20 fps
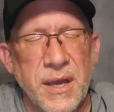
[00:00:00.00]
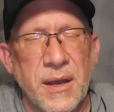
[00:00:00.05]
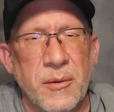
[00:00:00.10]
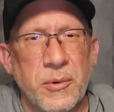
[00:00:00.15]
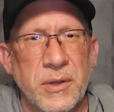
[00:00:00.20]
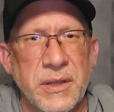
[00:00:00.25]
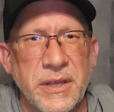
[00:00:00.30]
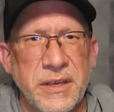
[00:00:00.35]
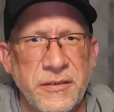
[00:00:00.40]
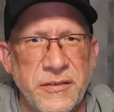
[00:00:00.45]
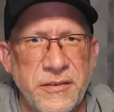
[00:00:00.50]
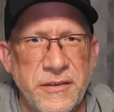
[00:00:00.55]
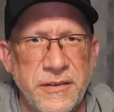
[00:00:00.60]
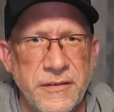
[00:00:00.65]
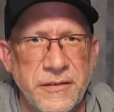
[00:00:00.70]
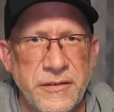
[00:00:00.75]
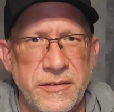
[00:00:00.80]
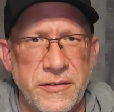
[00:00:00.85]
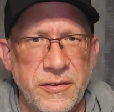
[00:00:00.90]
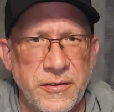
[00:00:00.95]
got released
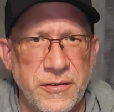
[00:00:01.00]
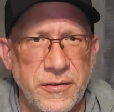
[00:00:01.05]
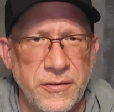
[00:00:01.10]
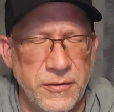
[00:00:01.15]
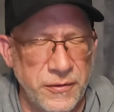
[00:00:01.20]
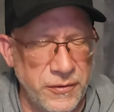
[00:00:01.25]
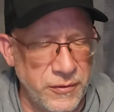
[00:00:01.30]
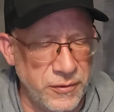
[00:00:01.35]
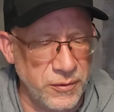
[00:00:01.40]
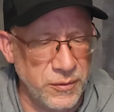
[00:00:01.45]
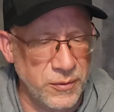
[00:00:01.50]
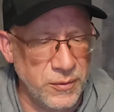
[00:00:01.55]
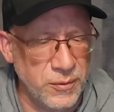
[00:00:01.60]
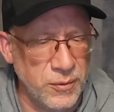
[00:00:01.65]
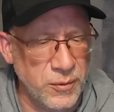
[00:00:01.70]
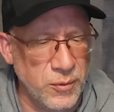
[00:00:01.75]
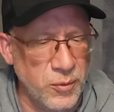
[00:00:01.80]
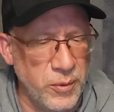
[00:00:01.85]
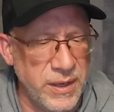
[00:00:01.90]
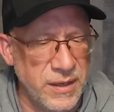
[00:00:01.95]

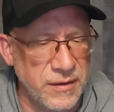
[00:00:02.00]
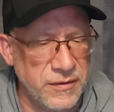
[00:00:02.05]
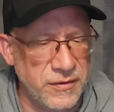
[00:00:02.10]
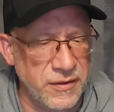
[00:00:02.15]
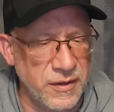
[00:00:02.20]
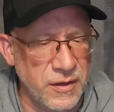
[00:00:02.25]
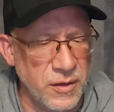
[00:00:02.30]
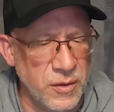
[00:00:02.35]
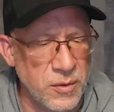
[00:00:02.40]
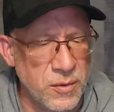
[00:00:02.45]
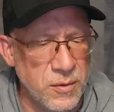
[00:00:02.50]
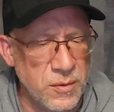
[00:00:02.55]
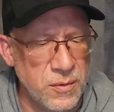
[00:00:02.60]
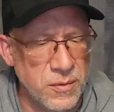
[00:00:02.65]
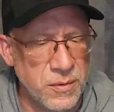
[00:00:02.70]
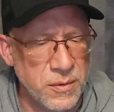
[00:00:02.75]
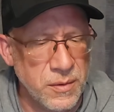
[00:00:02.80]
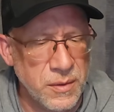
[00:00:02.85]
2 weeks ago.